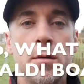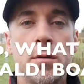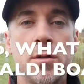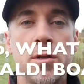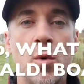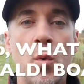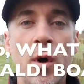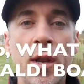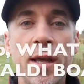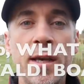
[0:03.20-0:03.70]

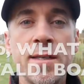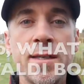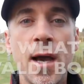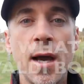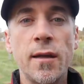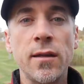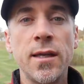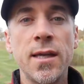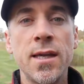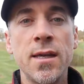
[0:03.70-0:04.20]
So what
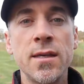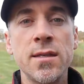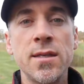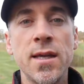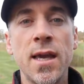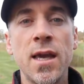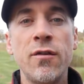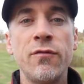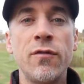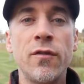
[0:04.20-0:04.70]
exactly is
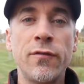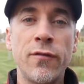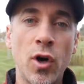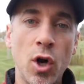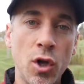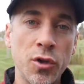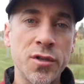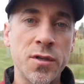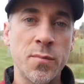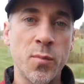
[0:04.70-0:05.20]
a
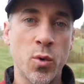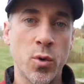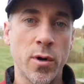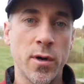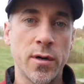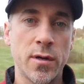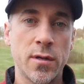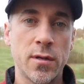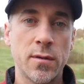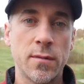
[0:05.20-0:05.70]
Vivaldi
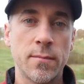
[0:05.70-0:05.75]
board?